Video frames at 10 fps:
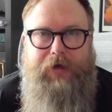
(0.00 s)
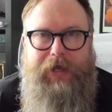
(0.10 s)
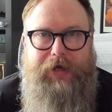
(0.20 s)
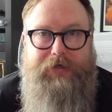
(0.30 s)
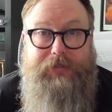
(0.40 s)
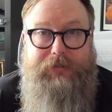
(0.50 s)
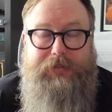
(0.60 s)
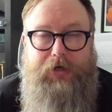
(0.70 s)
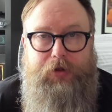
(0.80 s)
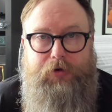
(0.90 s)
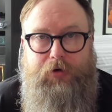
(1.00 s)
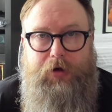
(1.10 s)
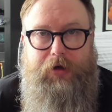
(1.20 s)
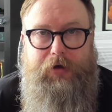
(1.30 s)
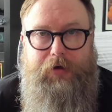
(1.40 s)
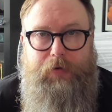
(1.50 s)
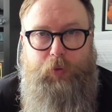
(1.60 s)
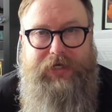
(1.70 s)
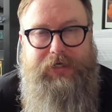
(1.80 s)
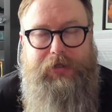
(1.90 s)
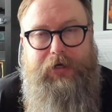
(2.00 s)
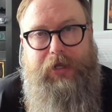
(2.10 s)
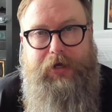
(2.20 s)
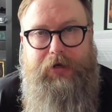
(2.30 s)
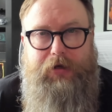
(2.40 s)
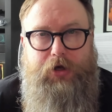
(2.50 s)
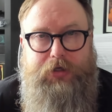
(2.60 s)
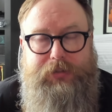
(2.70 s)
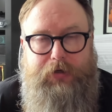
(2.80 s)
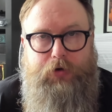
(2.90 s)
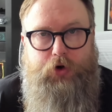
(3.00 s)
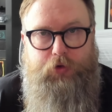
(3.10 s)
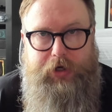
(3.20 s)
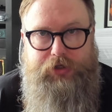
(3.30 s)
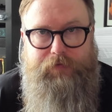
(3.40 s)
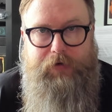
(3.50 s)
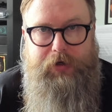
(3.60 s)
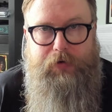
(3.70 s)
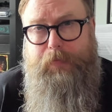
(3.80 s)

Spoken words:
guys, this is another We Deal in Lead Gunslinger creation video.